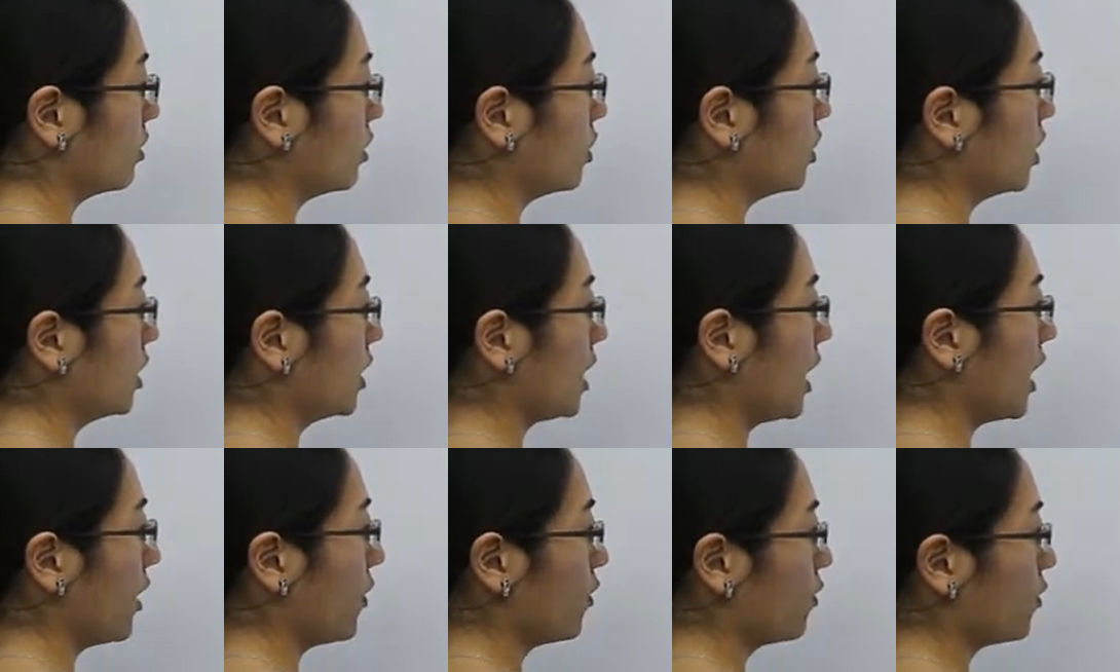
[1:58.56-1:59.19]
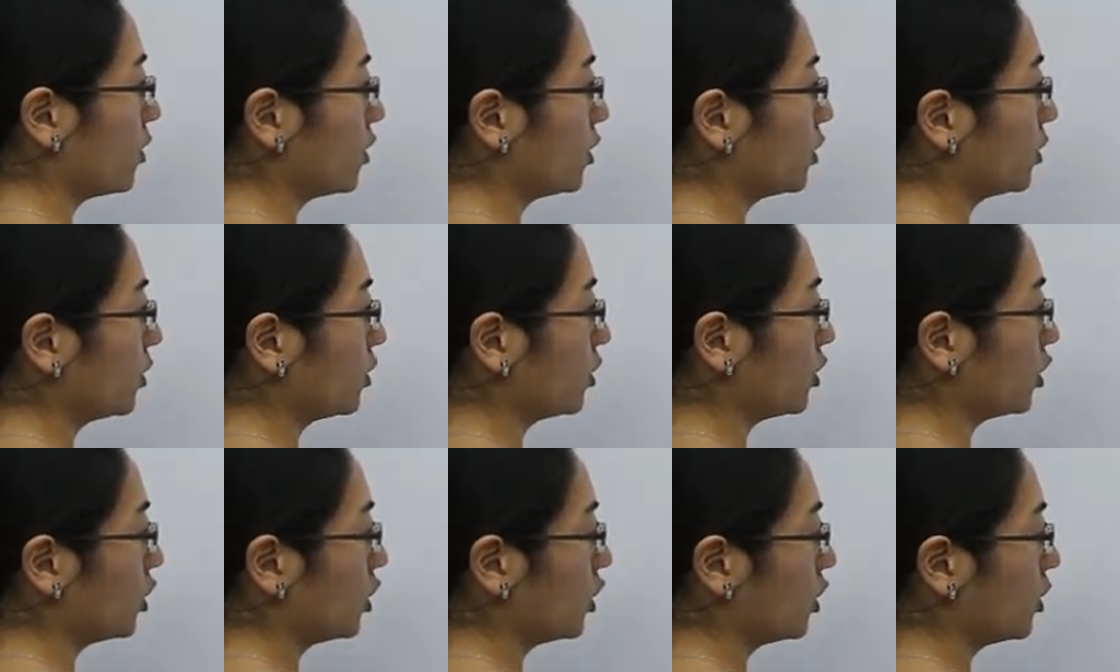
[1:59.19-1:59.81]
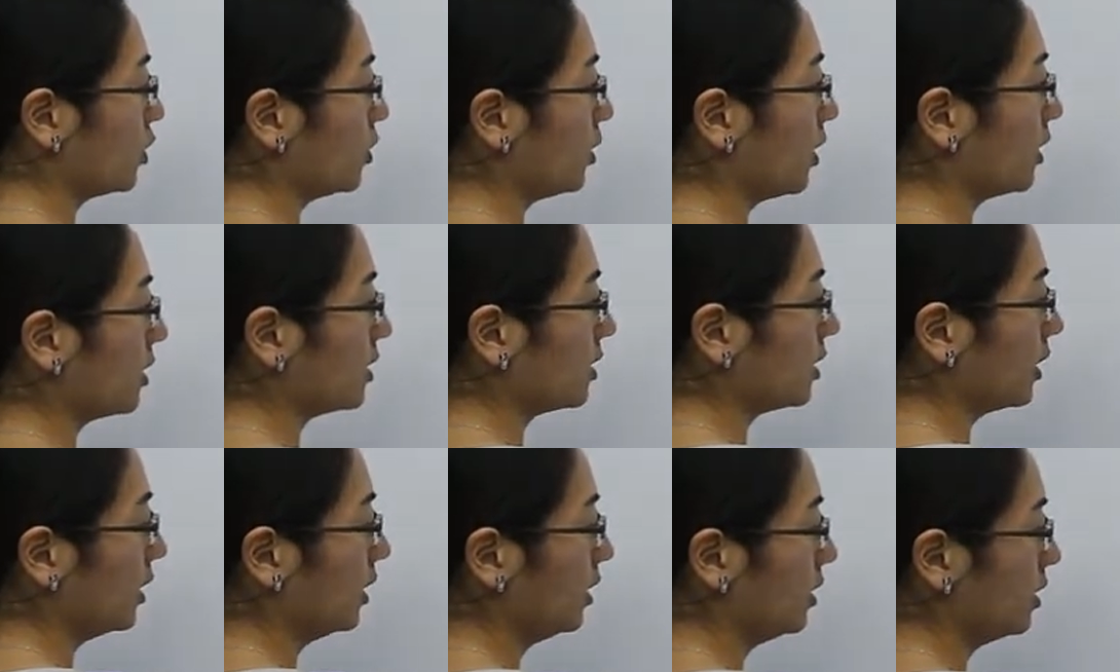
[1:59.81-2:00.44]
You can either reduce 2 and
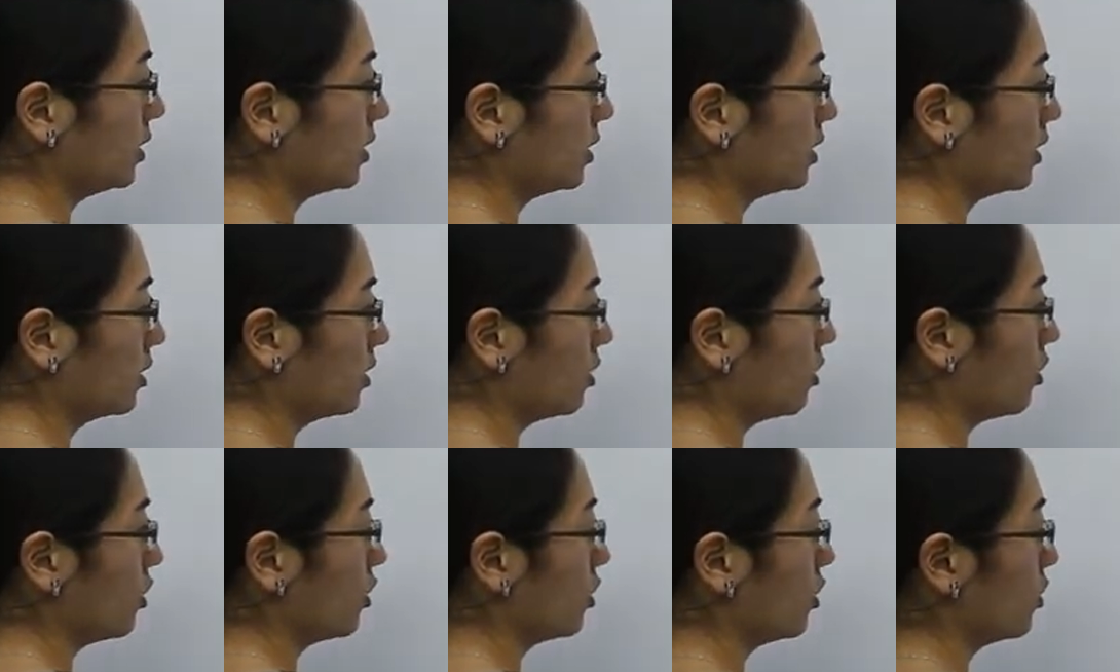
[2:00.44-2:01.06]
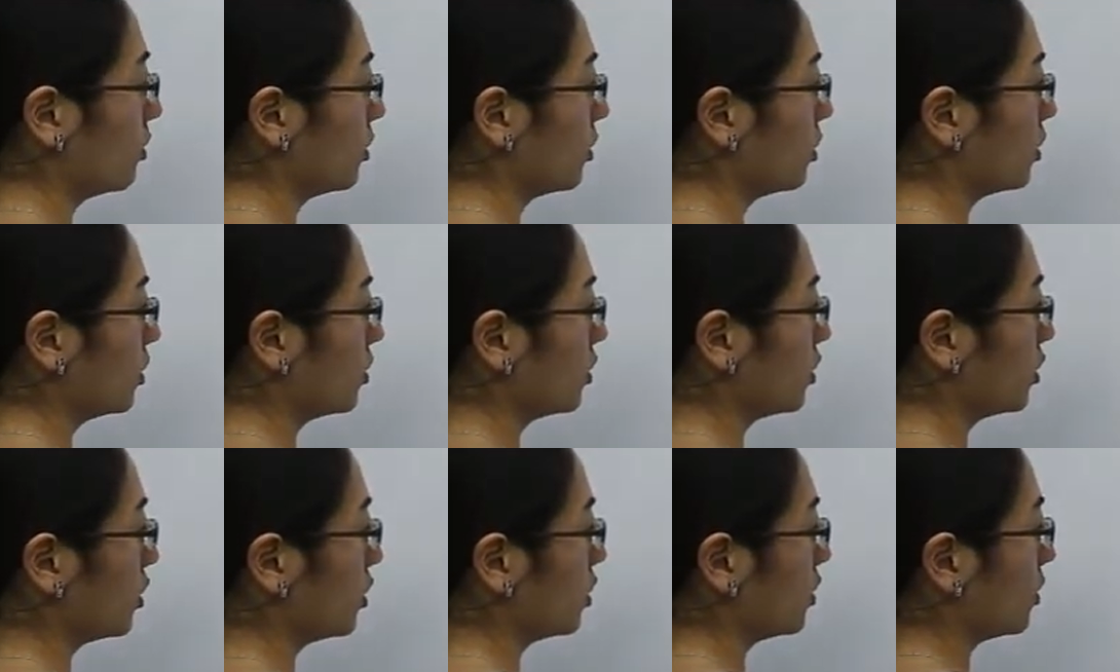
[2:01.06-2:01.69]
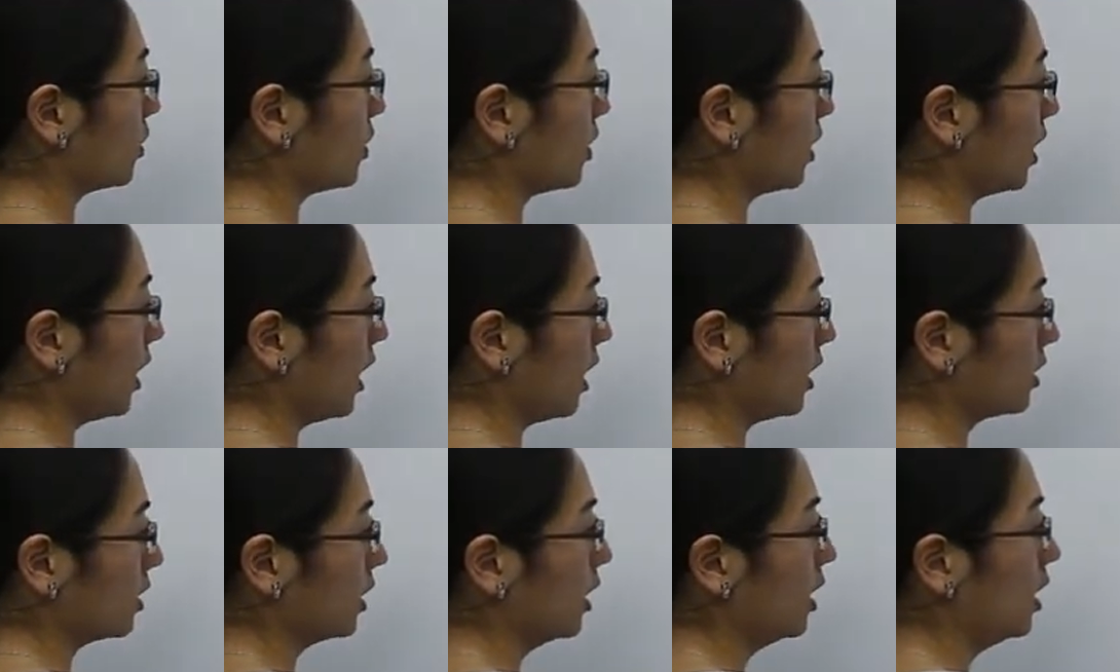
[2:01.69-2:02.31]
6, or you can reduce 2 and
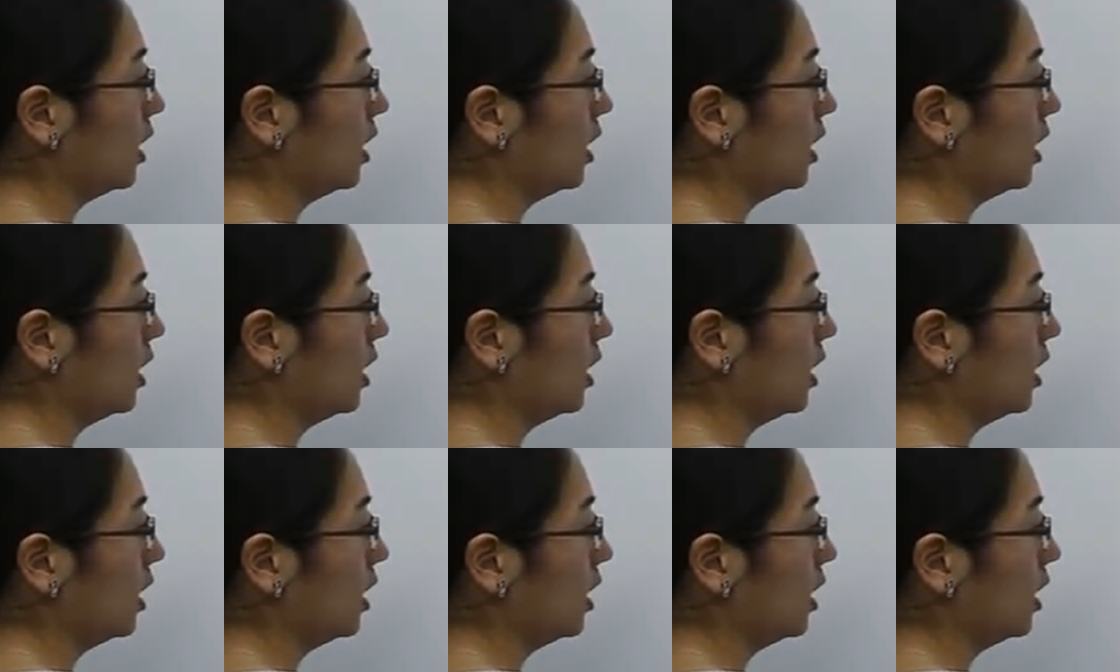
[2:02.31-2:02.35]
8.